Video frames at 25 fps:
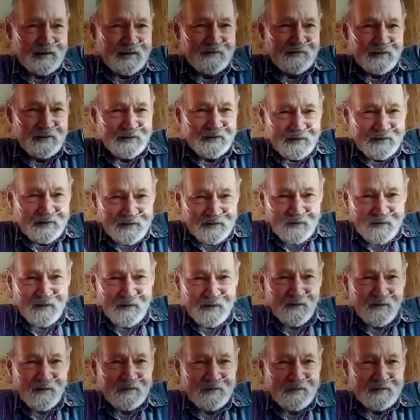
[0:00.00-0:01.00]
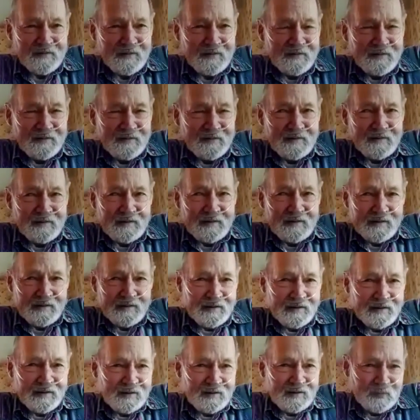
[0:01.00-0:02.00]
a kindergarten, and
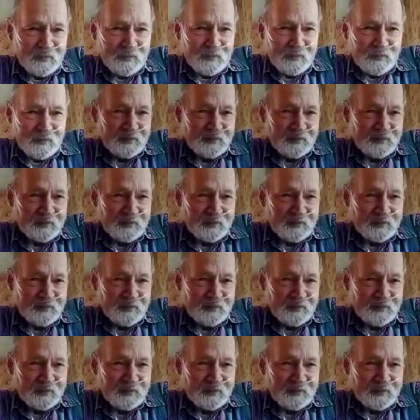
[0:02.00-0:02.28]
had Mrs.